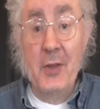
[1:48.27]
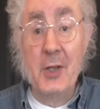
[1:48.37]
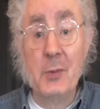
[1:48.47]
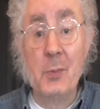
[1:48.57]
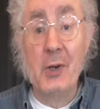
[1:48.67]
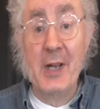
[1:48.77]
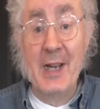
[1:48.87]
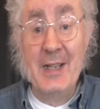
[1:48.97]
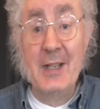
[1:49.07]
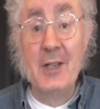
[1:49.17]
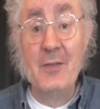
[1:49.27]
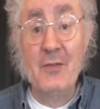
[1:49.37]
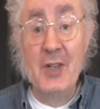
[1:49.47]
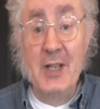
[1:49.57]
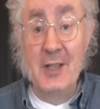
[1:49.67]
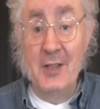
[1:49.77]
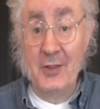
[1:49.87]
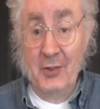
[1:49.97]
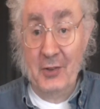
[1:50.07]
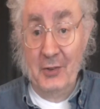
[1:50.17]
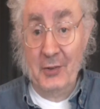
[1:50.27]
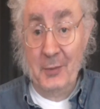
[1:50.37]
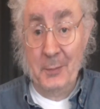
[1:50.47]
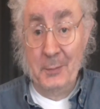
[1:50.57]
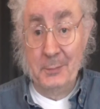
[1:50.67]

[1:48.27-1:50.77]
These were inconveniences.